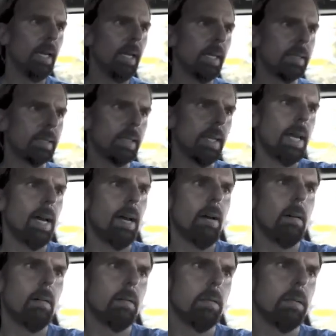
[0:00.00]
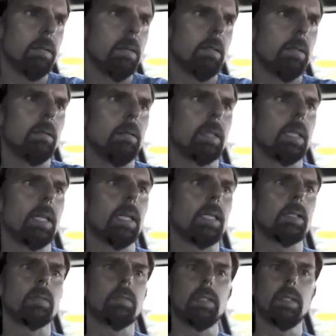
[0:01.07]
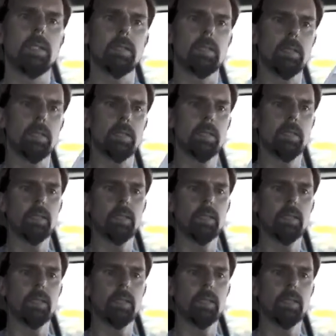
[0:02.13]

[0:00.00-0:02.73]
It's now, oh gosh, what is it?